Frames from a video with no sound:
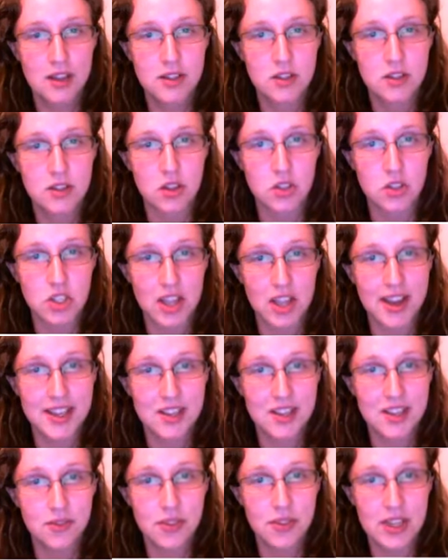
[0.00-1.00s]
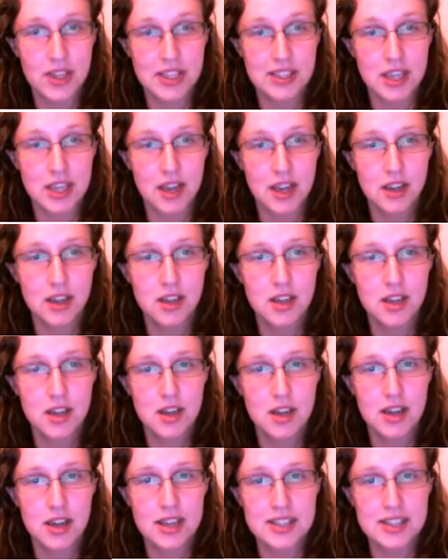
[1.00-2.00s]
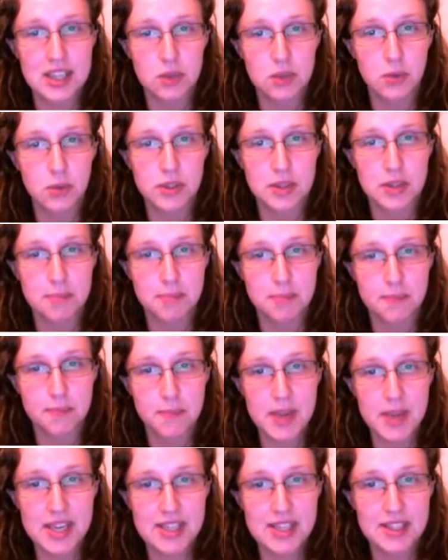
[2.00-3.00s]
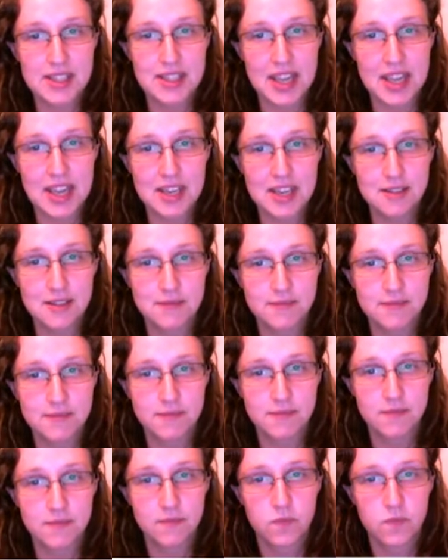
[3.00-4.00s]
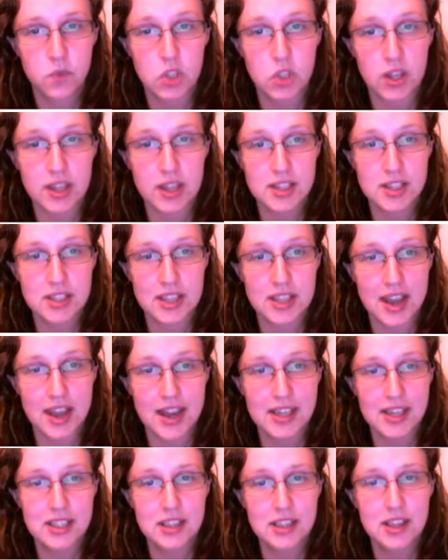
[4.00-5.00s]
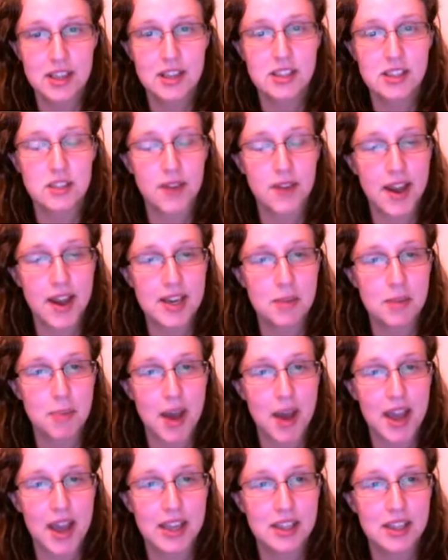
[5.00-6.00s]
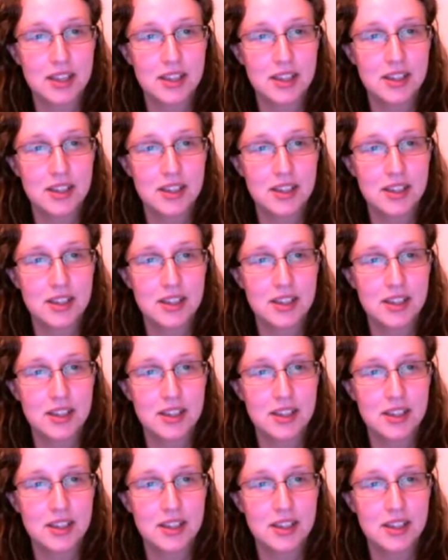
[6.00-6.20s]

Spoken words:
so sine of theta, is equal to BC, so this side, divided by